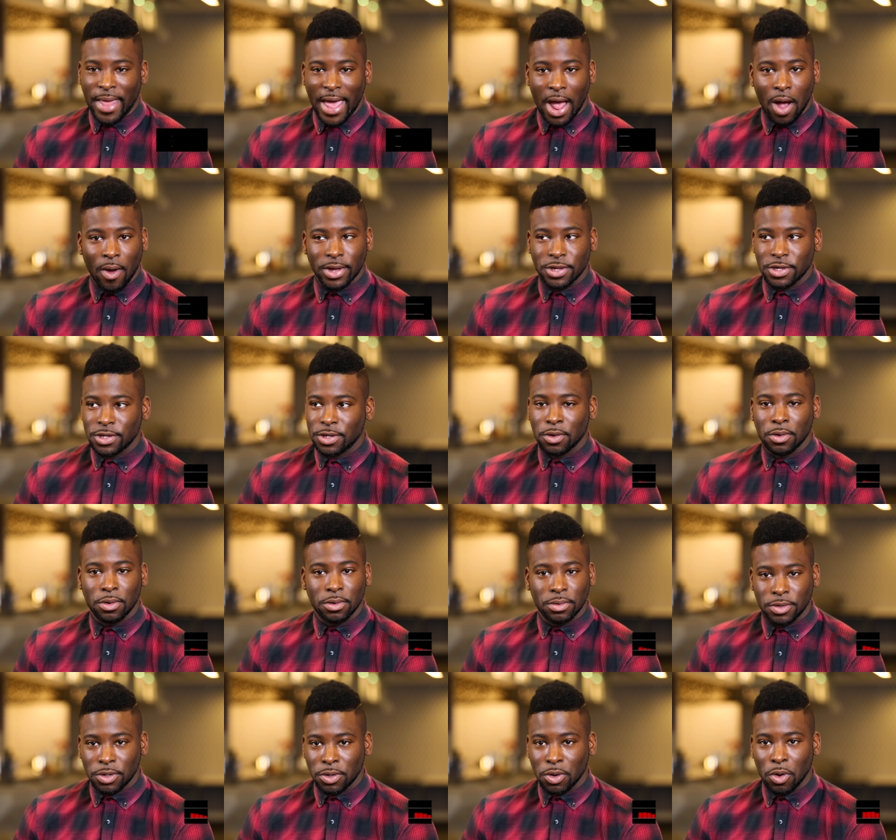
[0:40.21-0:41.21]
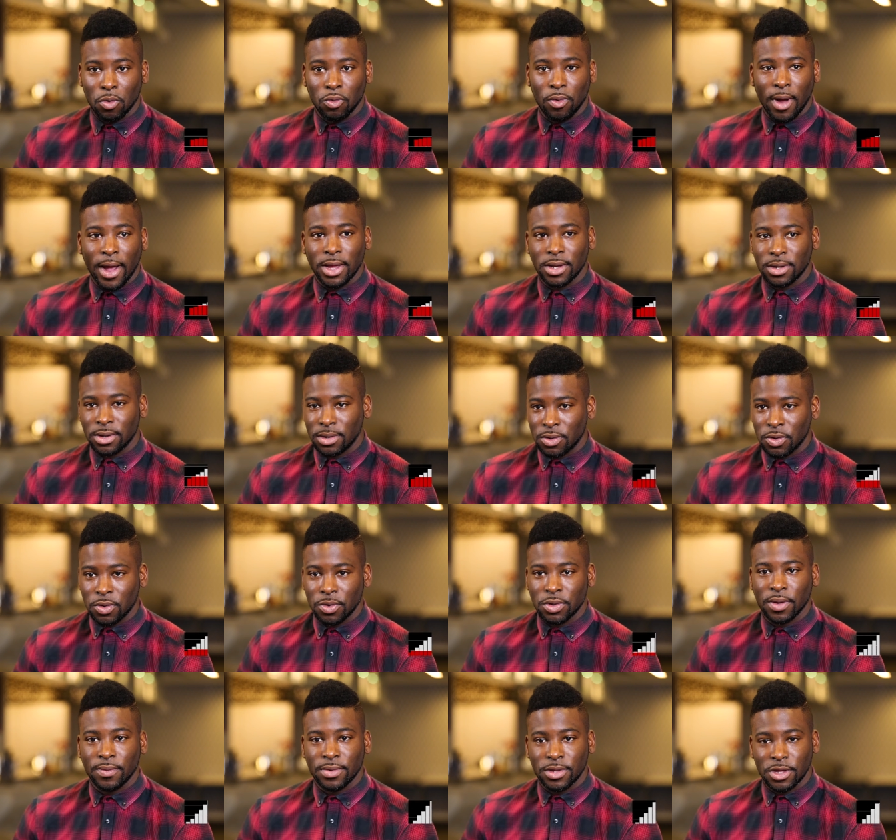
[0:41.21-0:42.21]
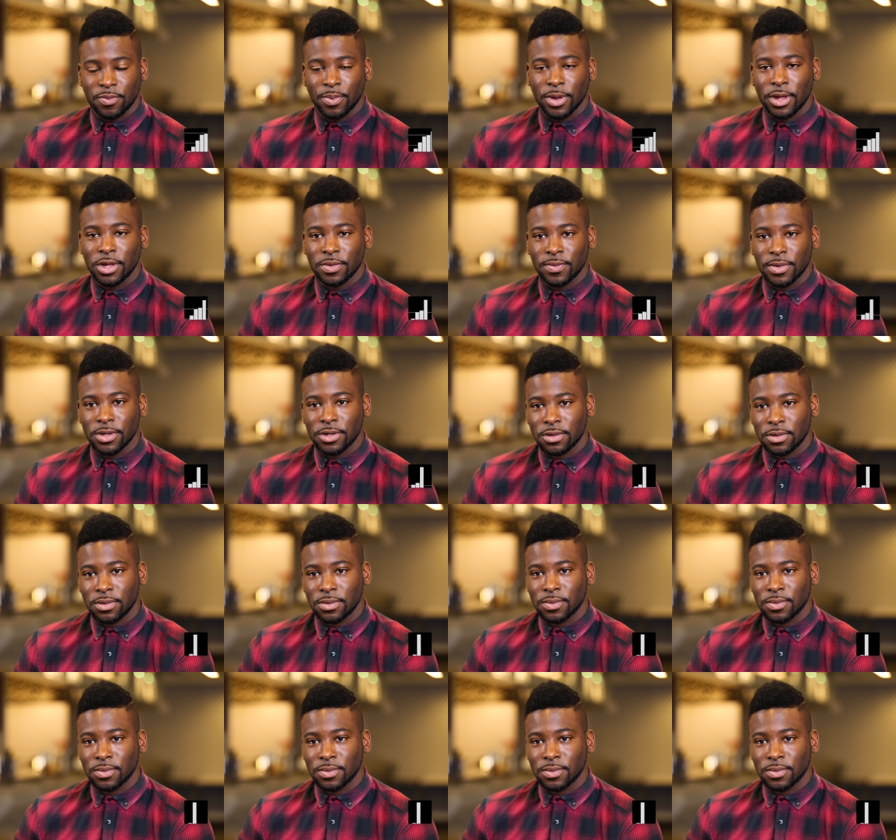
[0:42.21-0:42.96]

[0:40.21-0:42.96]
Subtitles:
Now I still, you know, write and do some of these placements.